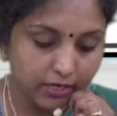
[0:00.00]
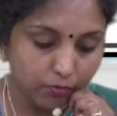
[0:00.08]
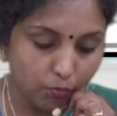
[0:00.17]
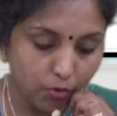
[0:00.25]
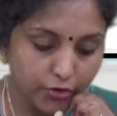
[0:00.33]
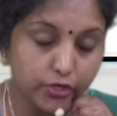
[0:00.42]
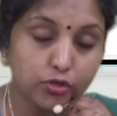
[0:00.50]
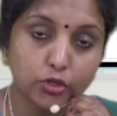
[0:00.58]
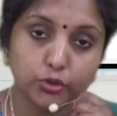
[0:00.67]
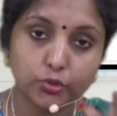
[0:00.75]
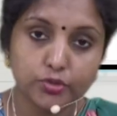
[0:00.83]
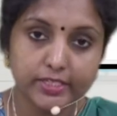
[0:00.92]
What are
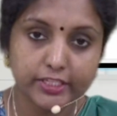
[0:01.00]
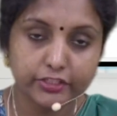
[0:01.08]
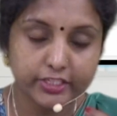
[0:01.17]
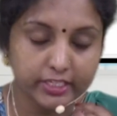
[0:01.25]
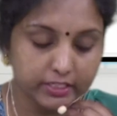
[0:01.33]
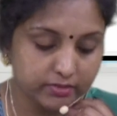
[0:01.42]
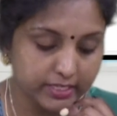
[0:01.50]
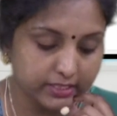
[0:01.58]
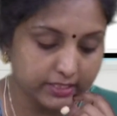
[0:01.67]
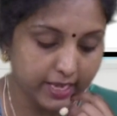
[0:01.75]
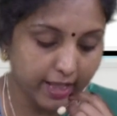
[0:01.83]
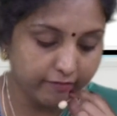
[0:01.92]
all those initiatives
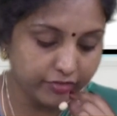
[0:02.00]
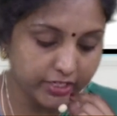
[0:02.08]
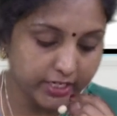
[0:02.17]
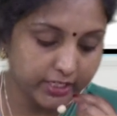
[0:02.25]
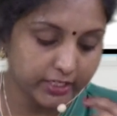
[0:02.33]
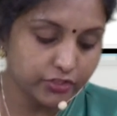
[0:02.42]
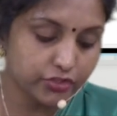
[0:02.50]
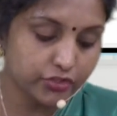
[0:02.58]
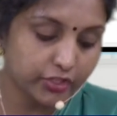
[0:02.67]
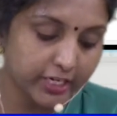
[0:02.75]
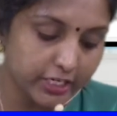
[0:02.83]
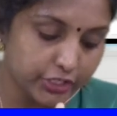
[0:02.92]
that they have taken?
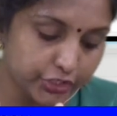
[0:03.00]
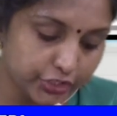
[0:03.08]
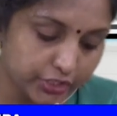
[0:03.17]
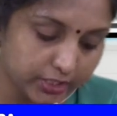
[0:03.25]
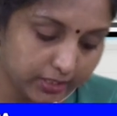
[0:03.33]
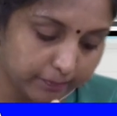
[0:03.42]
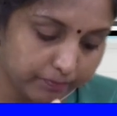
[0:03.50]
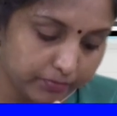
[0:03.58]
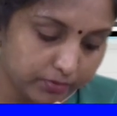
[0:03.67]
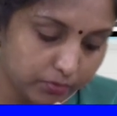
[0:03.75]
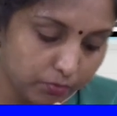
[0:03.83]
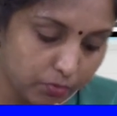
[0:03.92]
Shreshta.
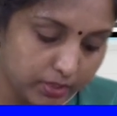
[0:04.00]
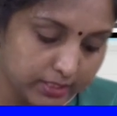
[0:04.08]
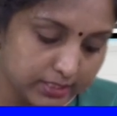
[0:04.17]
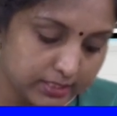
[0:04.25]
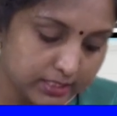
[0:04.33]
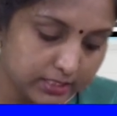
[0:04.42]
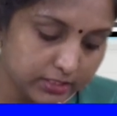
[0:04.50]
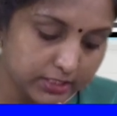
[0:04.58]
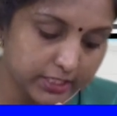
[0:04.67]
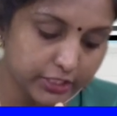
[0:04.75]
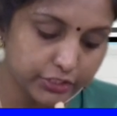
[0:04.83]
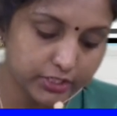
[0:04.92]
What is this
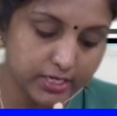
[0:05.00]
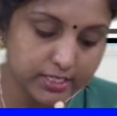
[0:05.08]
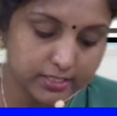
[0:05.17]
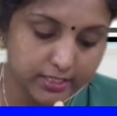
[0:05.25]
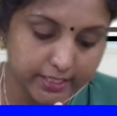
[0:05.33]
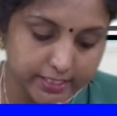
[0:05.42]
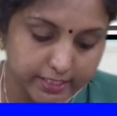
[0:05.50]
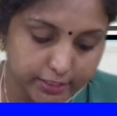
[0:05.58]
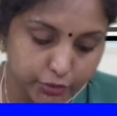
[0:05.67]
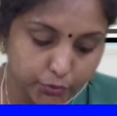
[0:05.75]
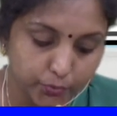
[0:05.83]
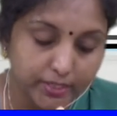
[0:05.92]
Shreshta is
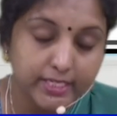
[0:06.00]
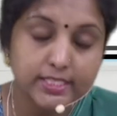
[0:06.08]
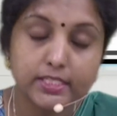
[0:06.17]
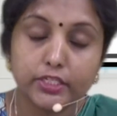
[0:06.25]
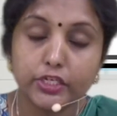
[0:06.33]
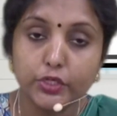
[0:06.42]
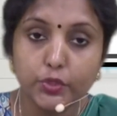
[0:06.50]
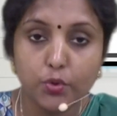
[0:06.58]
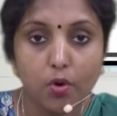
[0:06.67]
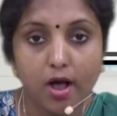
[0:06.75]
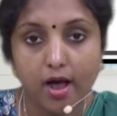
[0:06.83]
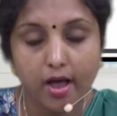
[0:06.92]
related to? It is a
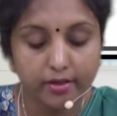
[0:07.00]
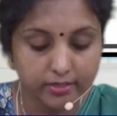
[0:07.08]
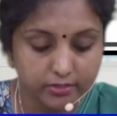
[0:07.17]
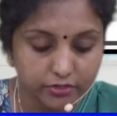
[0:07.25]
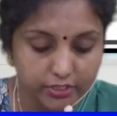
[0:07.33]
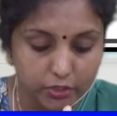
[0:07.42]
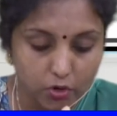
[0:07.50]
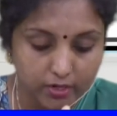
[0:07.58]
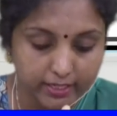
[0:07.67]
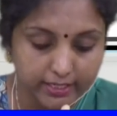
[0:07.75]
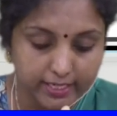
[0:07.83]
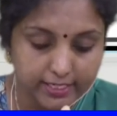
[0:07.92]
new R&D
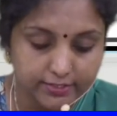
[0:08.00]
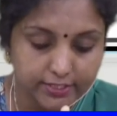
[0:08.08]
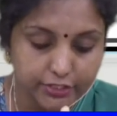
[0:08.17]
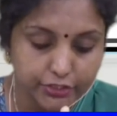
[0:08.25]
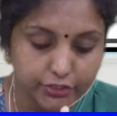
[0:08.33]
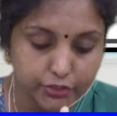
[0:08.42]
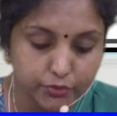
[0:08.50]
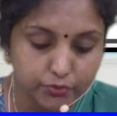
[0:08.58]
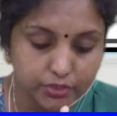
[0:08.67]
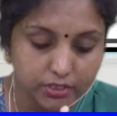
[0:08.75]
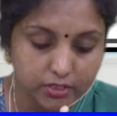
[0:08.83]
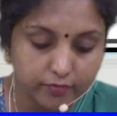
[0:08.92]
organization to
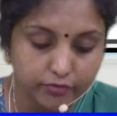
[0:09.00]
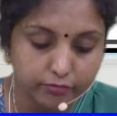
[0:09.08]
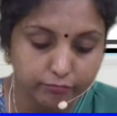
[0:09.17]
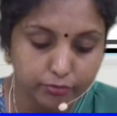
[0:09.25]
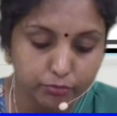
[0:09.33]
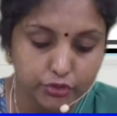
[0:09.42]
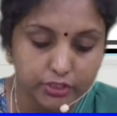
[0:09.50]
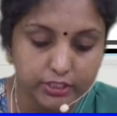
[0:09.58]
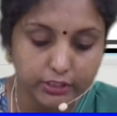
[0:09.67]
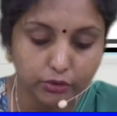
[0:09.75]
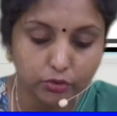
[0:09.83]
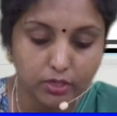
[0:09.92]
serve the future
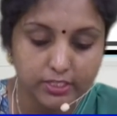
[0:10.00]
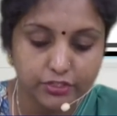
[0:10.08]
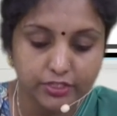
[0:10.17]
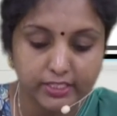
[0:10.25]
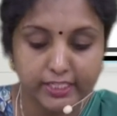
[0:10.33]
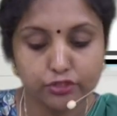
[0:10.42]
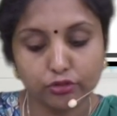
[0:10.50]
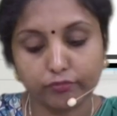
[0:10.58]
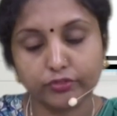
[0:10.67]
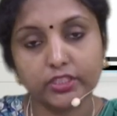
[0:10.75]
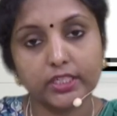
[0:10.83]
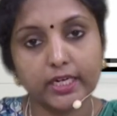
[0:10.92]
technology needs
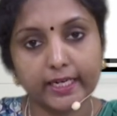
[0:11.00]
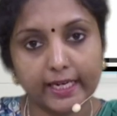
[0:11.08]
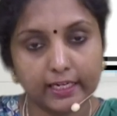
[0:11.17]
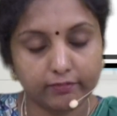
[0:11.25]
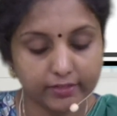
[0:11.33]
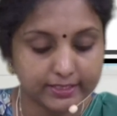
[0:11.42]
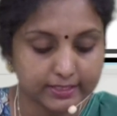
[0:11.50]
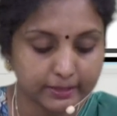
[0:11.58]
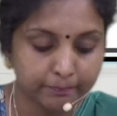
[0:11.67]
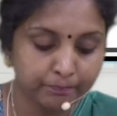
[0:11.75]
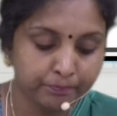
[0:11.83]
of the railways.